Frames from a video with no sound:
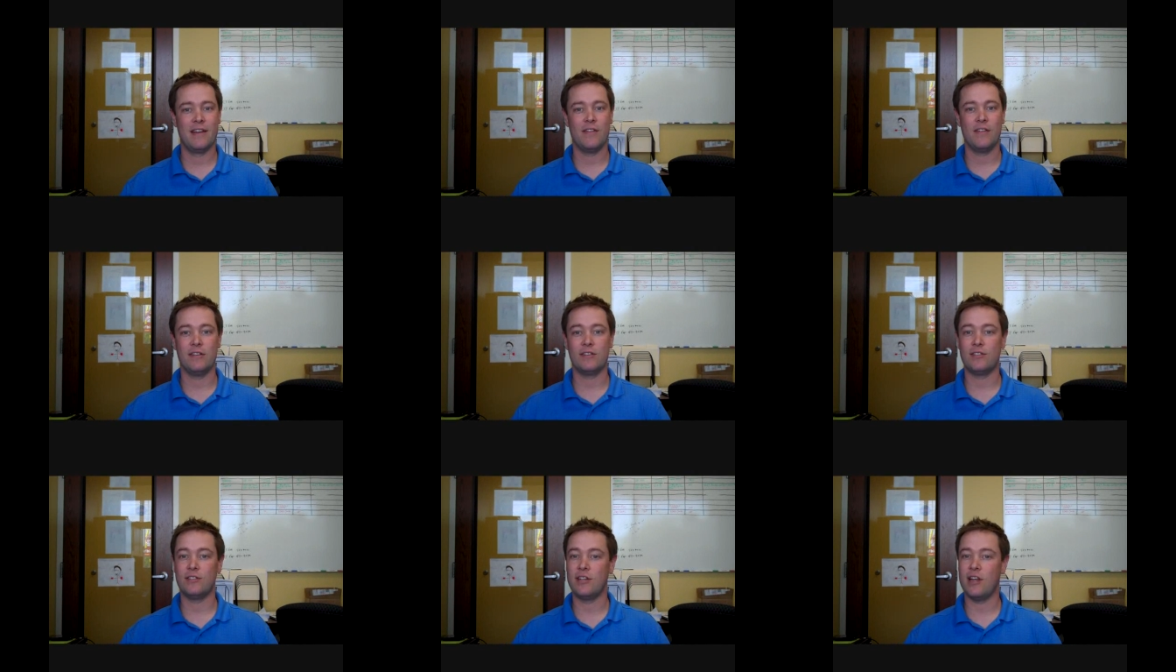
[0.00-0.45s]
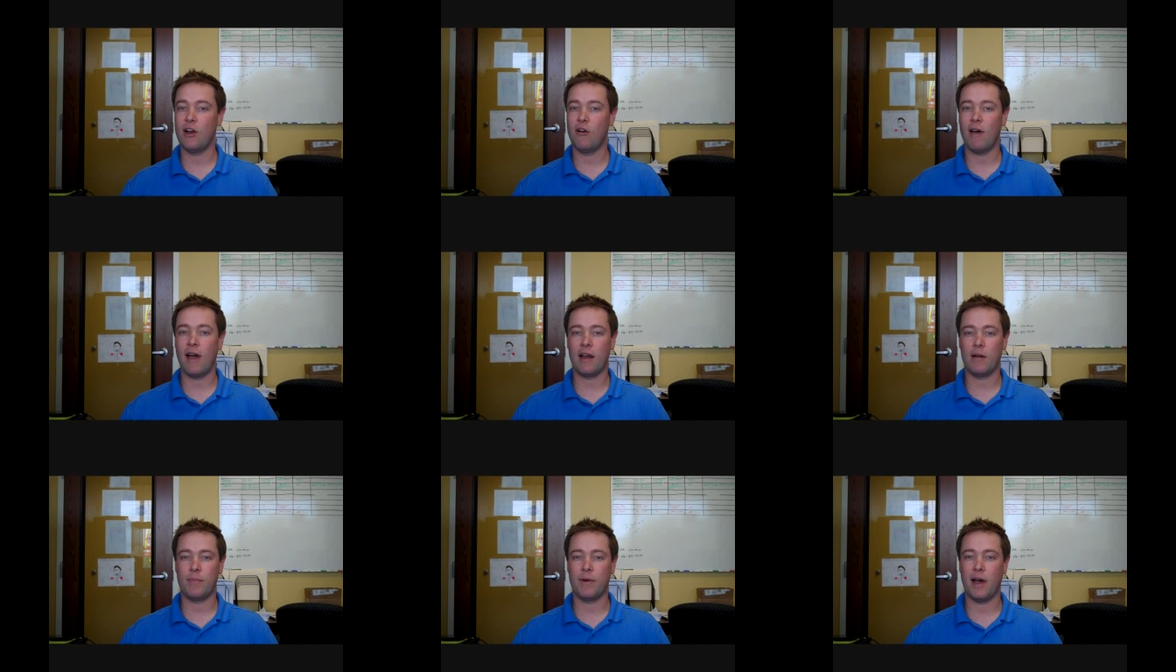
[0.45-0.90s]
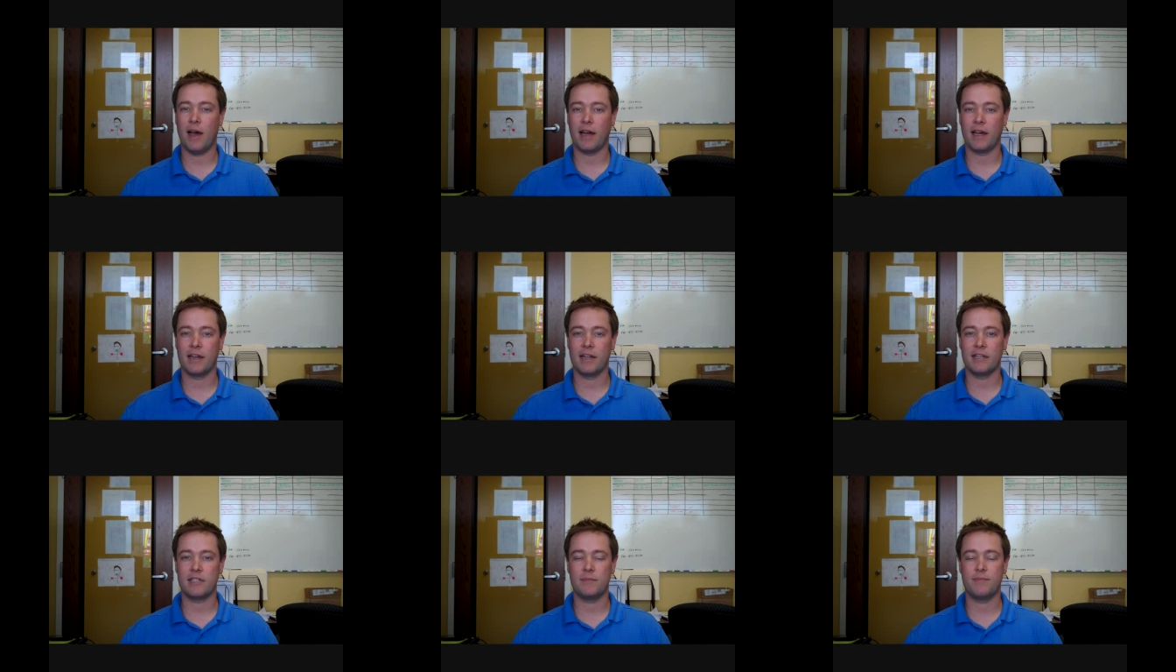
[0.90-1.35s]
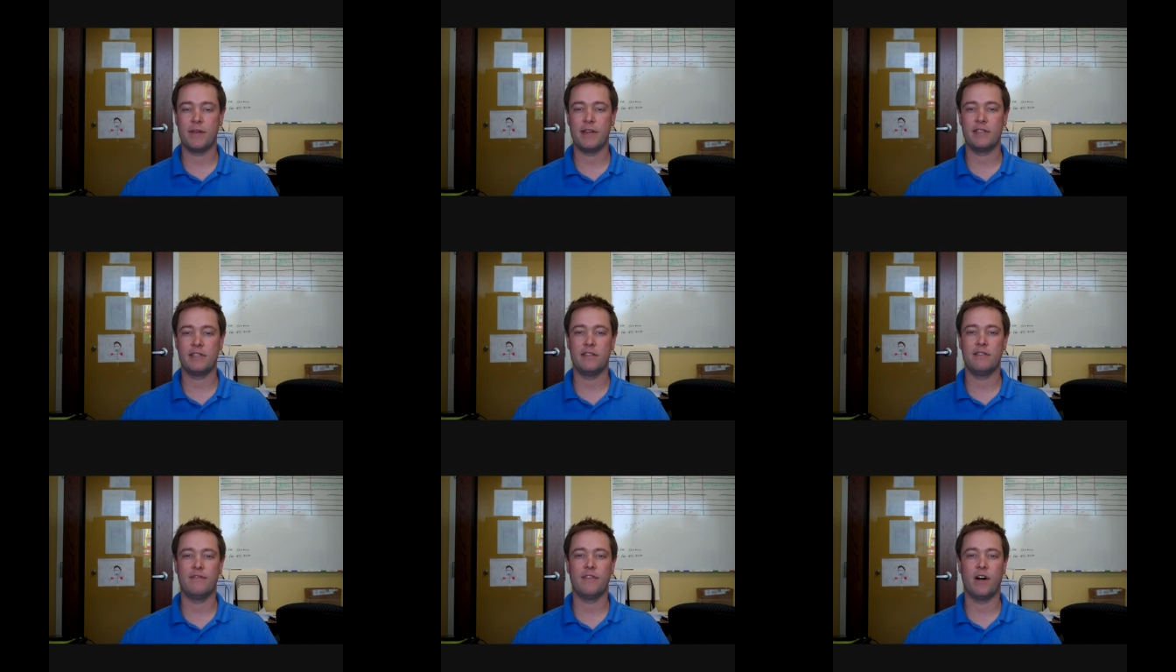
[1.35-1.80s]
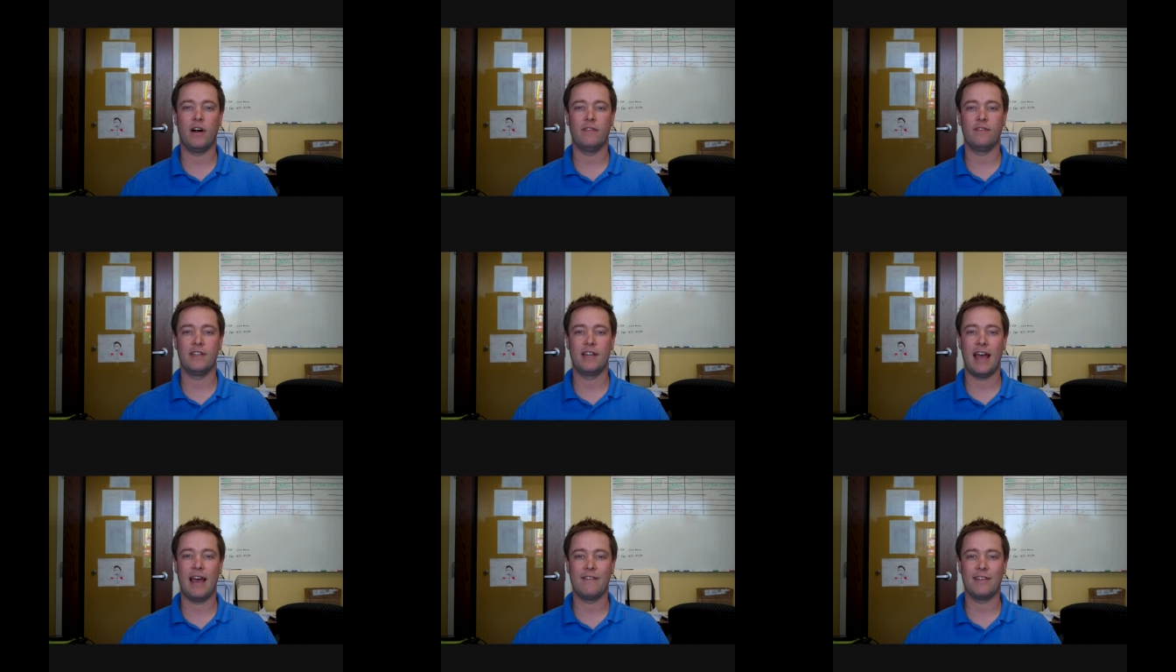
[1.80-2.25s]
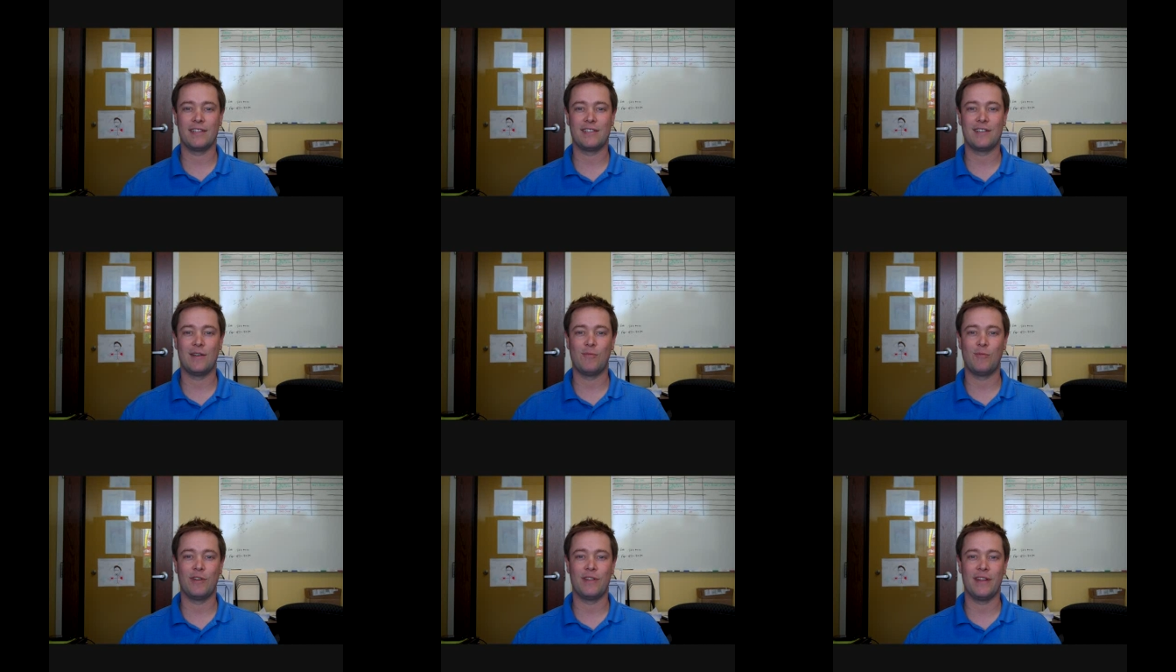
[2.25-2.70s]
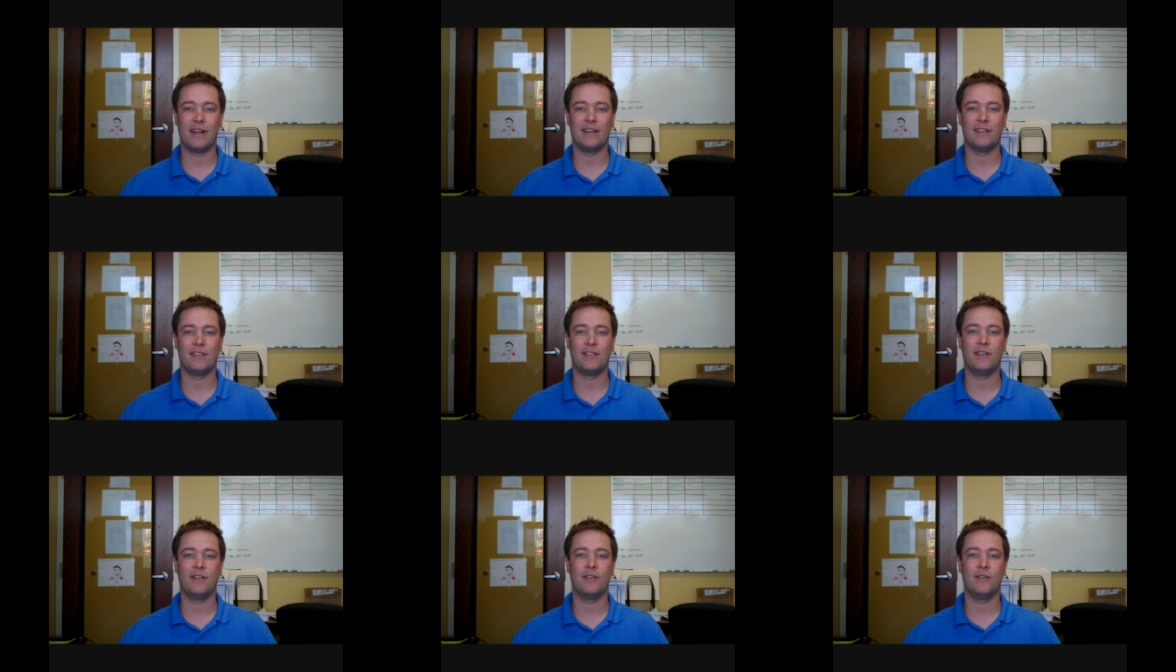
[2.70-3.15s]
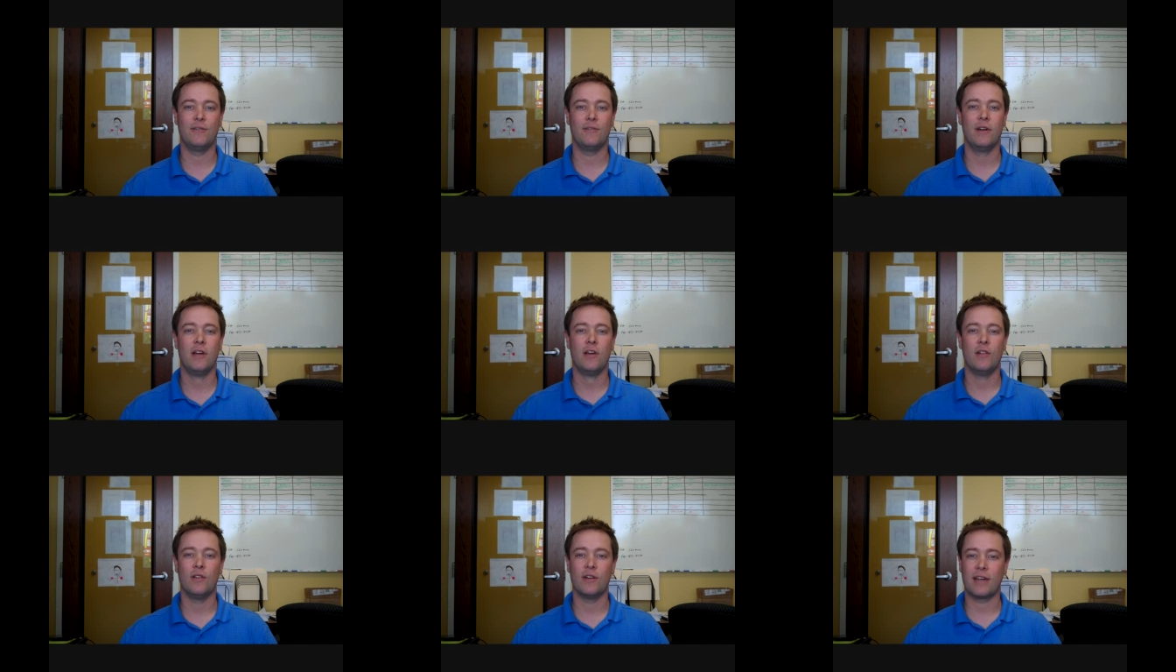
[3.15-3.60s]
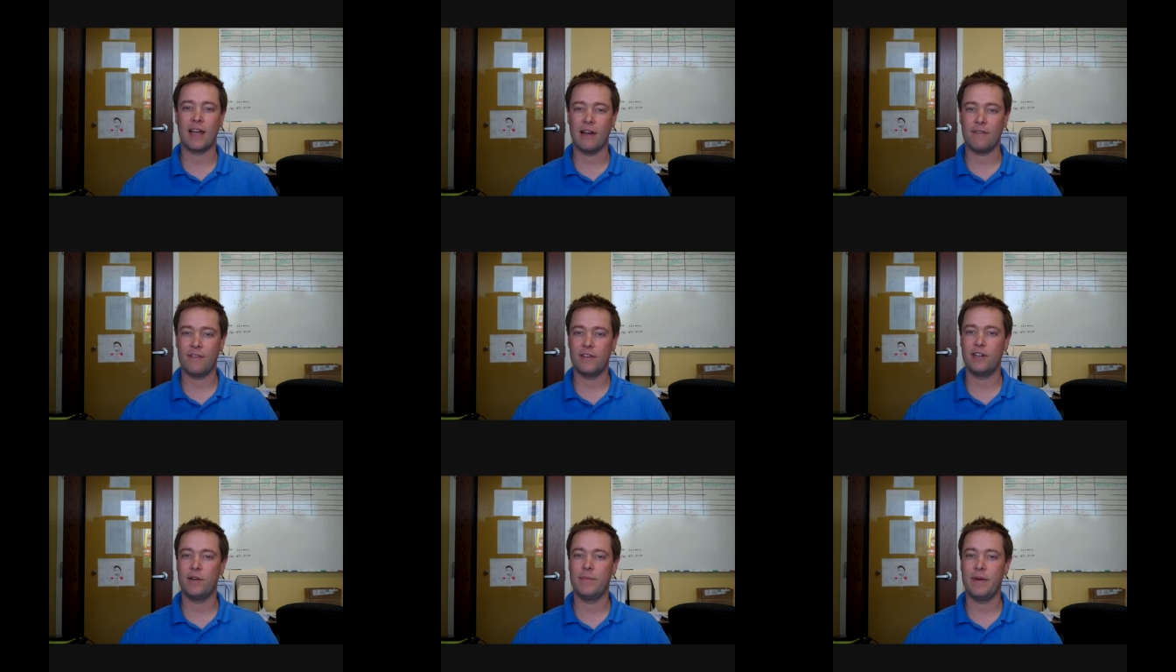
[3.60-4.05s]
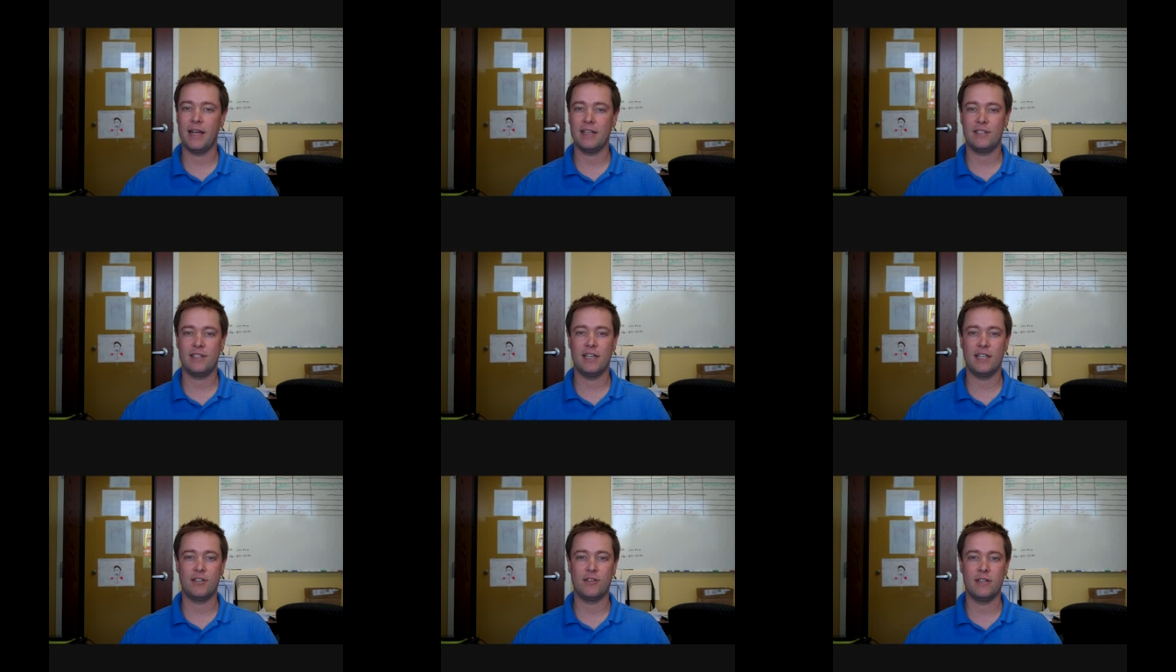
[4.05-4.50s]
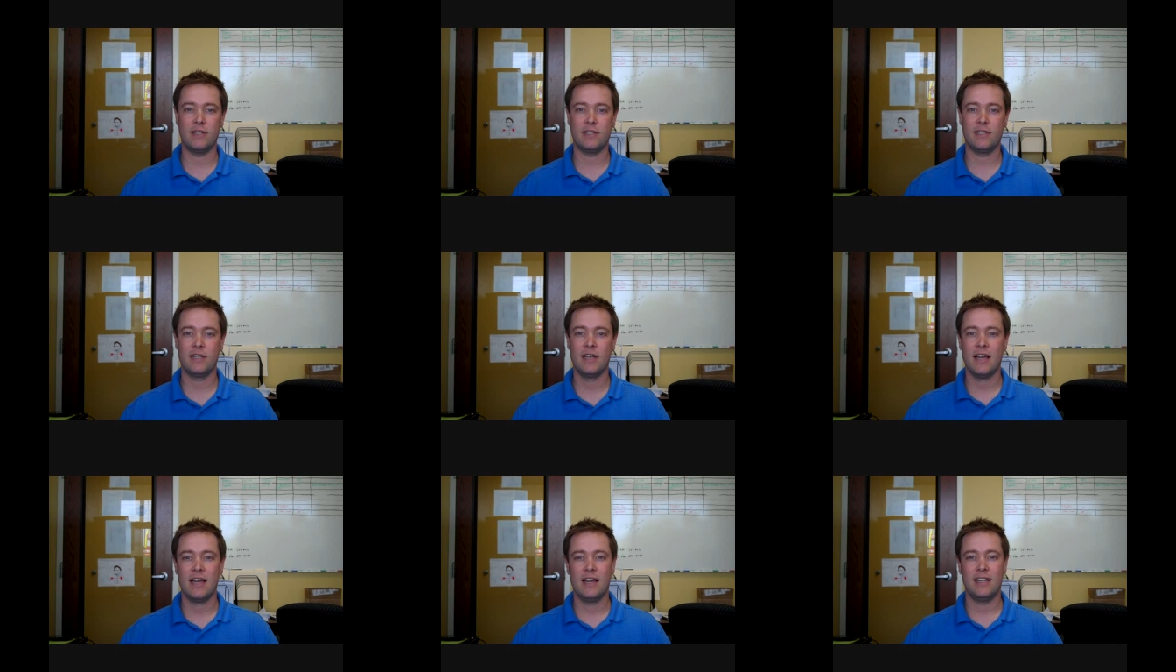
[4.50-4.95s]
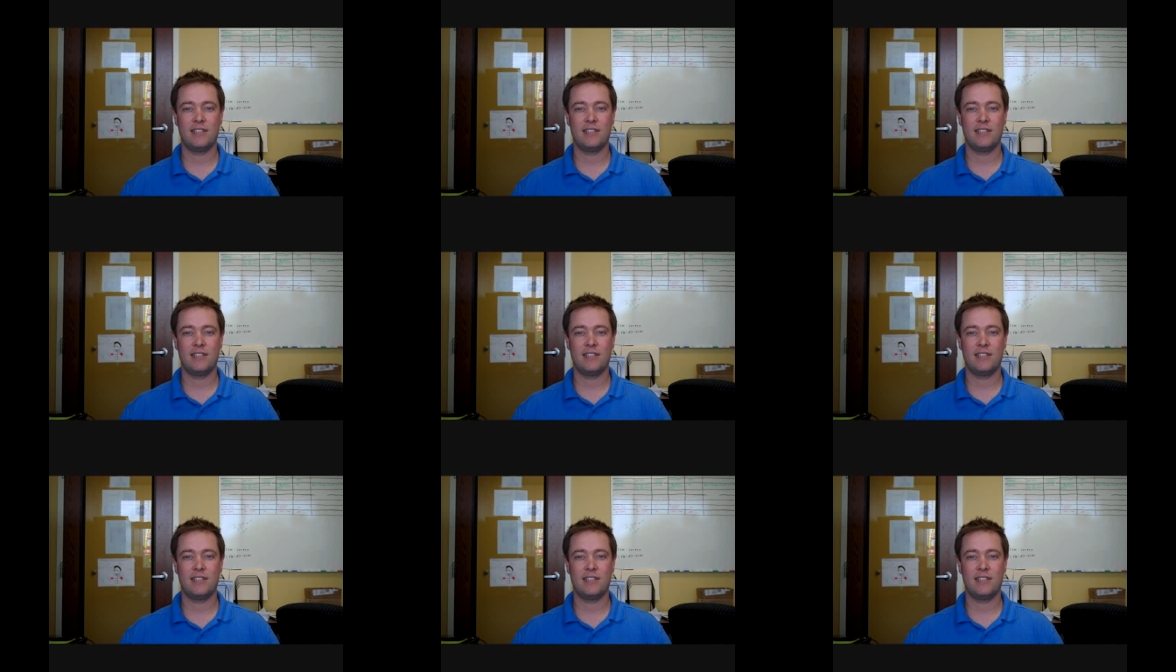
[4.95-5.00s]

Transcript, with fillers: there's no out-of-pocket expense involved in having someone there to look out for your best interest